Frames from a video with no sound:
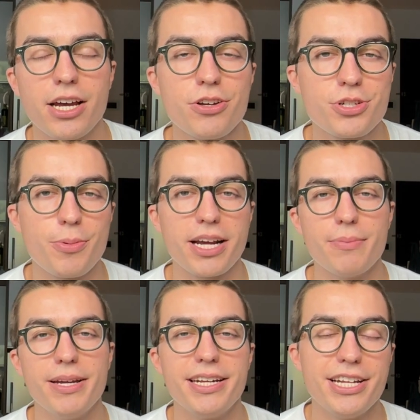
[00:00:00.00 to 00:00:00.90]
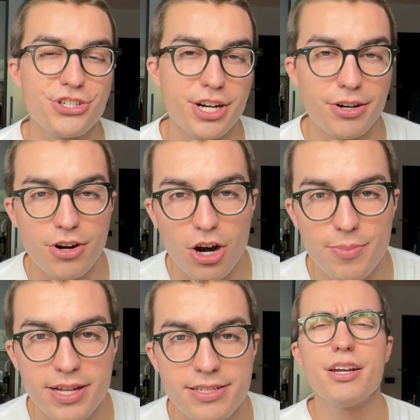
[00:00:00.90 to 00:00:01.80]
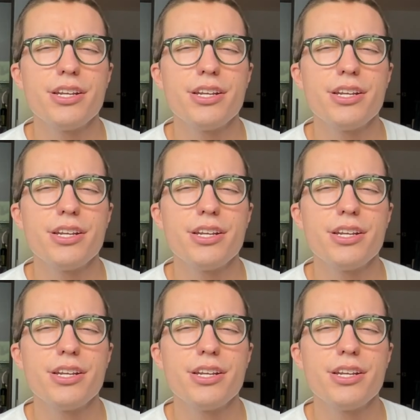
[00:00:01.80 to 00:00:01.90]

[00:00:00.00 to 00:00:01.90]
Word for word: I also recommend Engineered Garments.